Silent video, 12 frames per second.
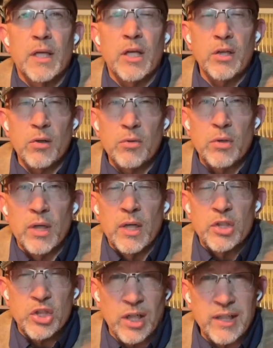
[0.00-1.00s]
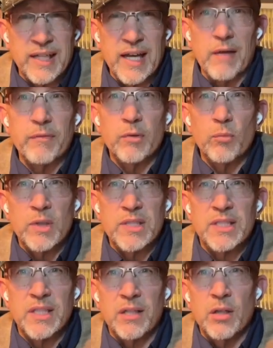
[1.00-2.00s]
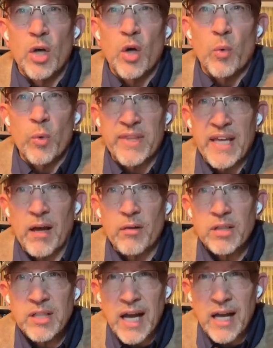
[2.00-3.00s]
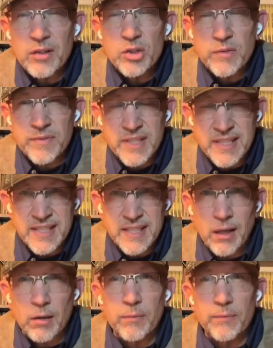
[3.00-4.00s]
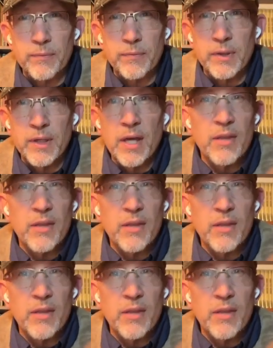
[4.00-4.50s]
You know, John Calvin once said, without knowledge of self,